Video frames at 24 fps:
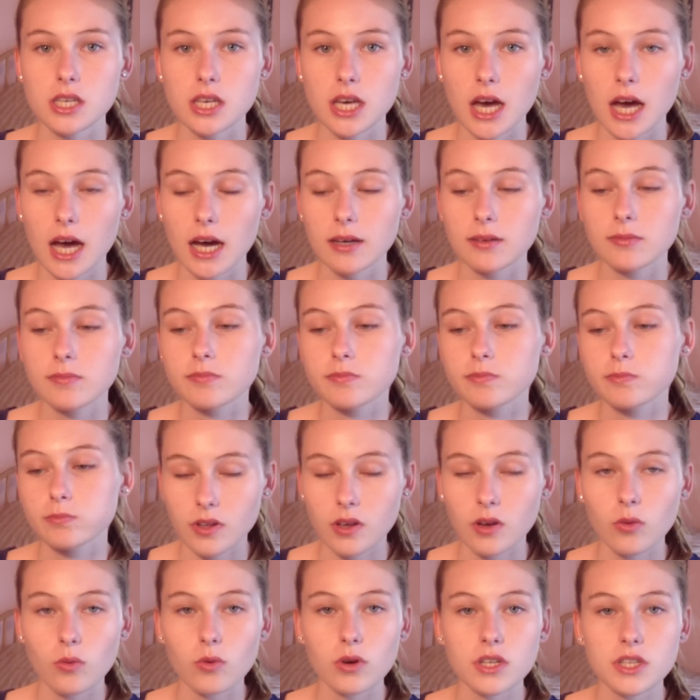Yeah.
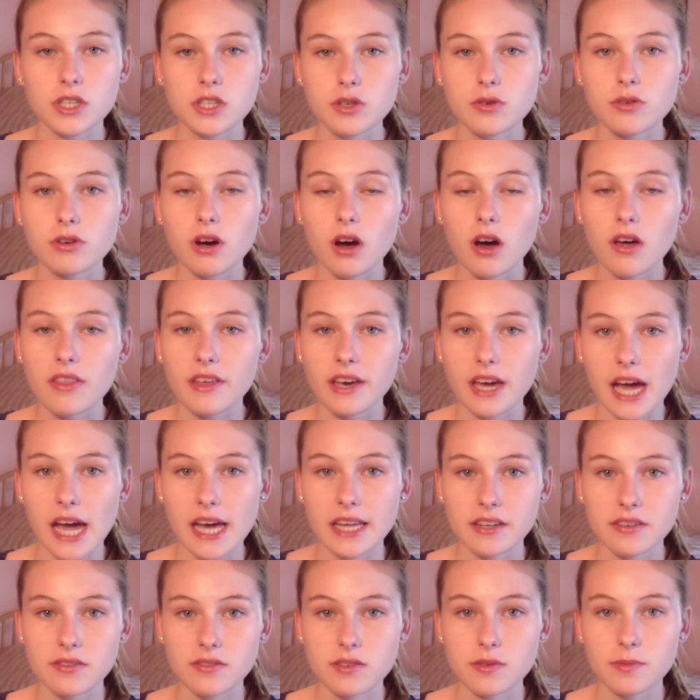What do you call the
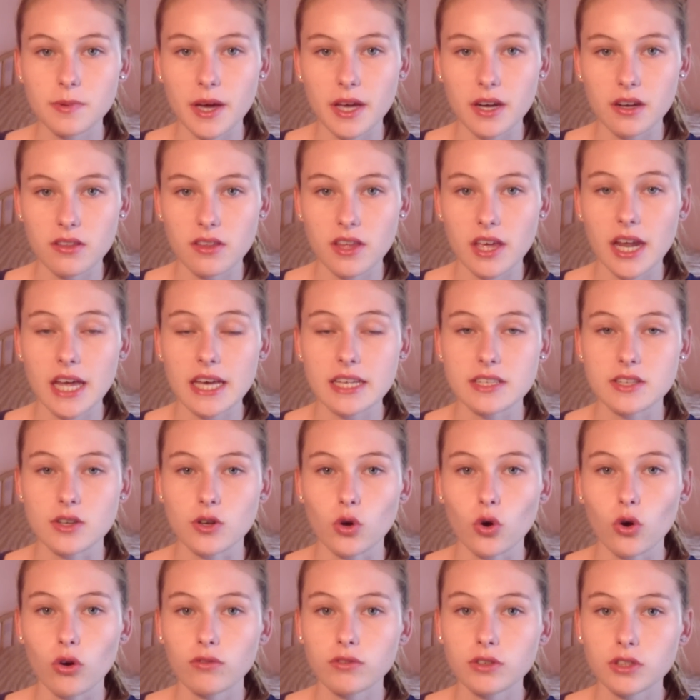kind of spider that has
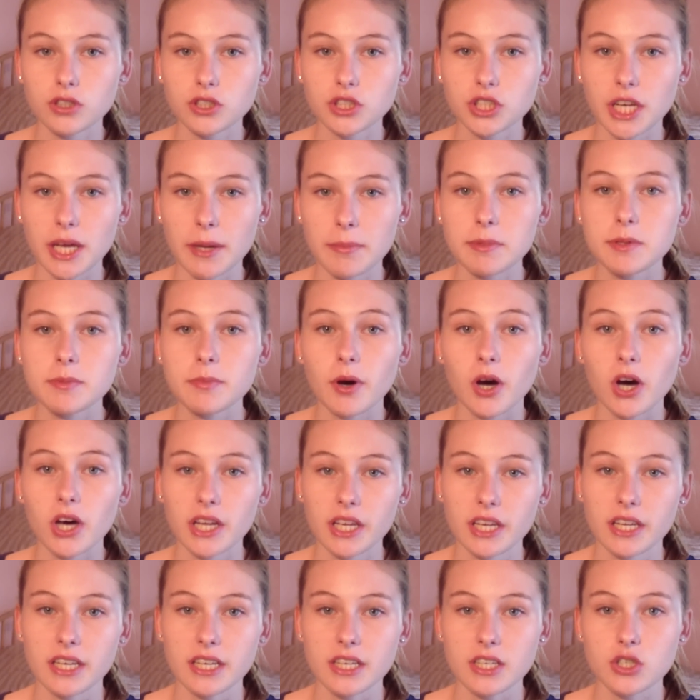an oval-shaped
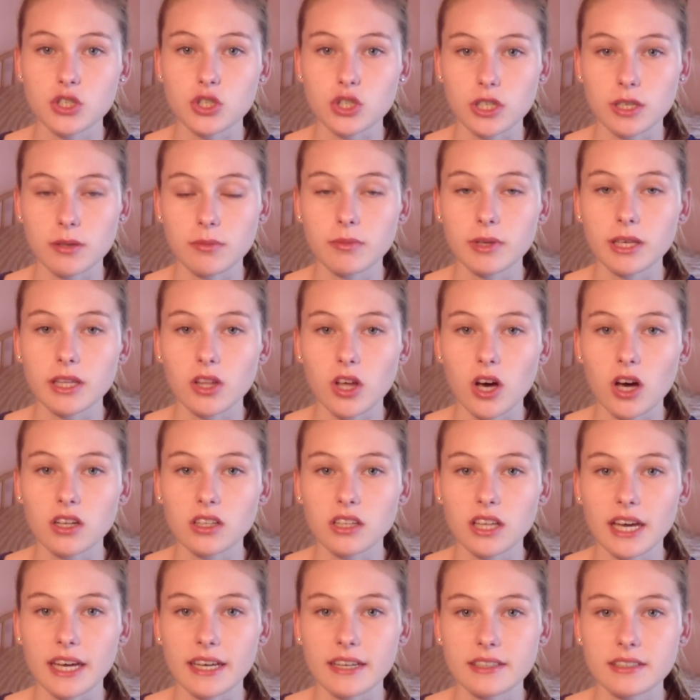body and extremely
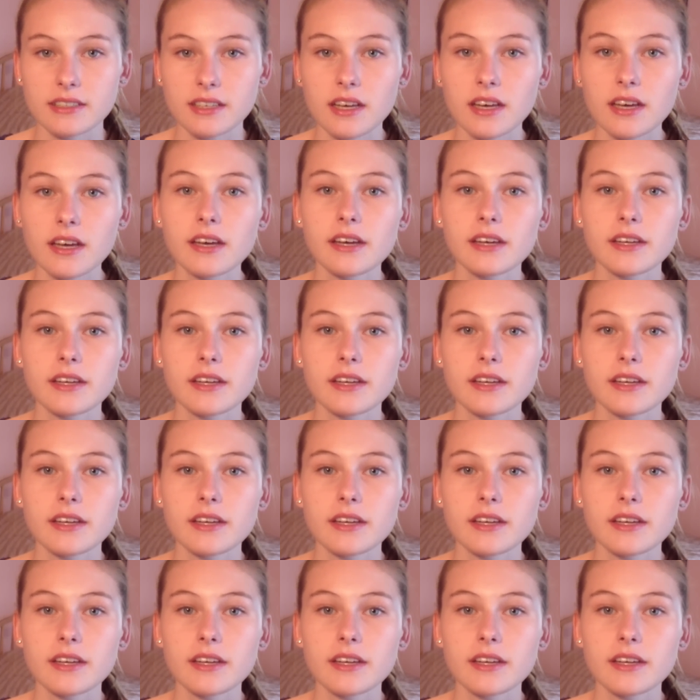long legs?